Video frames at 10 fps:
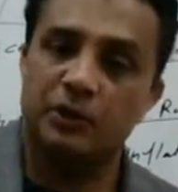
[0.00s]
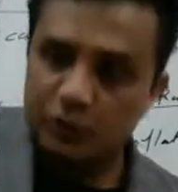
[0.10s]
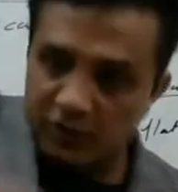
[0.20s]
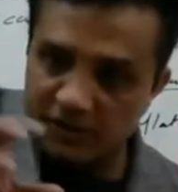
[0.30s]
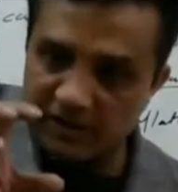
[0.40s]

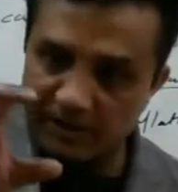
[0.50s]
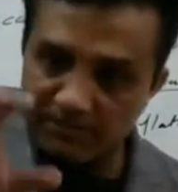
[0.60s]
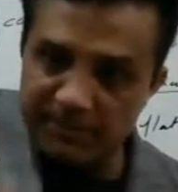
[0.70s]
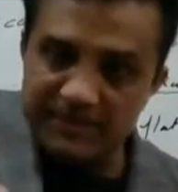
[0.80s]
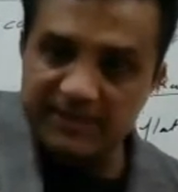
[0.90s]
So
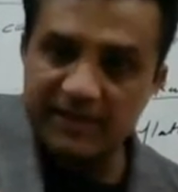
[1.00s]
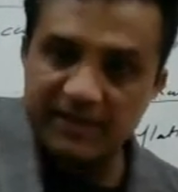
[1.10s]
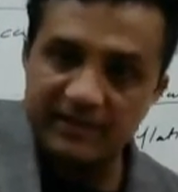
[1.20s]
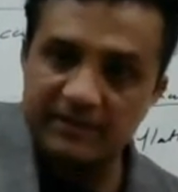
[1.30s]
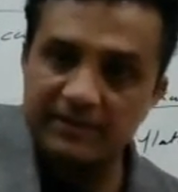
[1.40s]
companies can
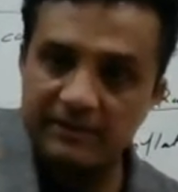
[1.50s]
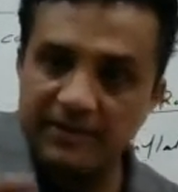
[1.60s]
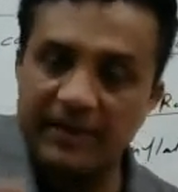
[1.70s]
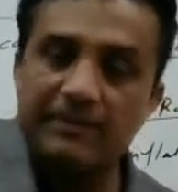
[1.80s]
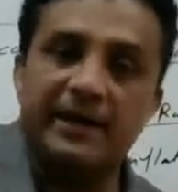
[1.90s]
get
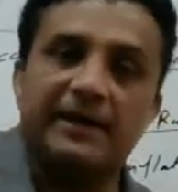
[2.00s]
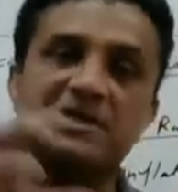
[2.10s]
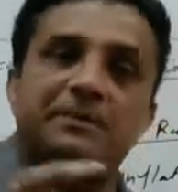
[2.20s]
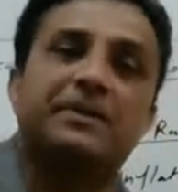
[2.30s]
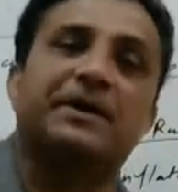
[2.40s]
labor at a
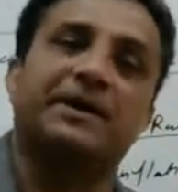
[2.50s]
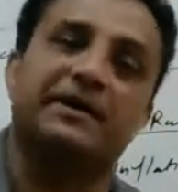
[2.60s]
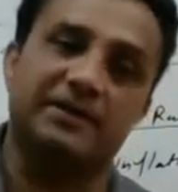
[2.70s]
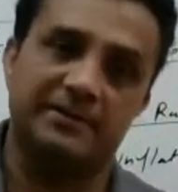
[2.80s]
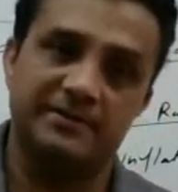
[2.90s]
cheaper
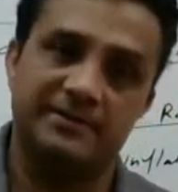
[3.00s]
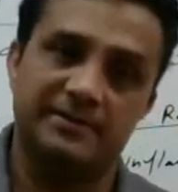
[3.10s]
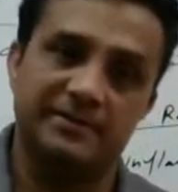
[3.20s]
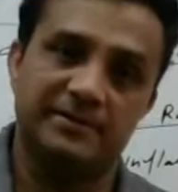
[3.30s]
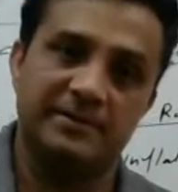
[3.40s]
rate.
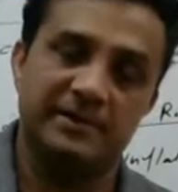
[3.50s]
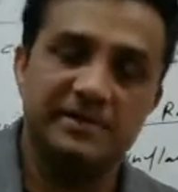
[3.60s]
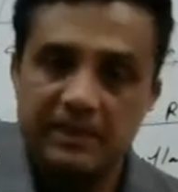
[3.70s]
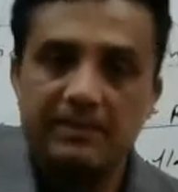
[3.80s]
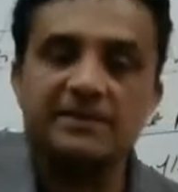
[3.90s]

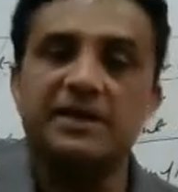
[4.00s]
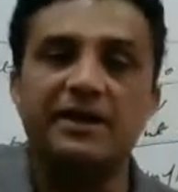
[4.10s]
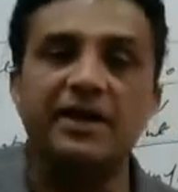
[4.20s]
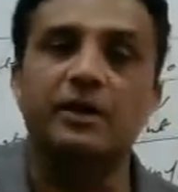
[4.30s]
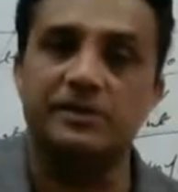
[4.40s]
Same as
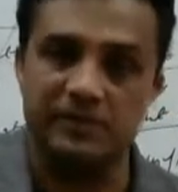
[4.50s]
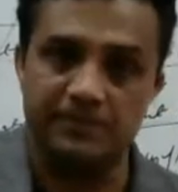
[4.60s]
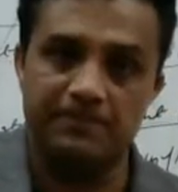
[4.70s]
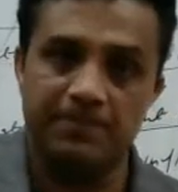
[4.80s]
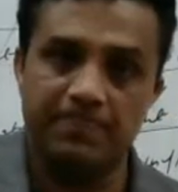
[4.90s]
India also.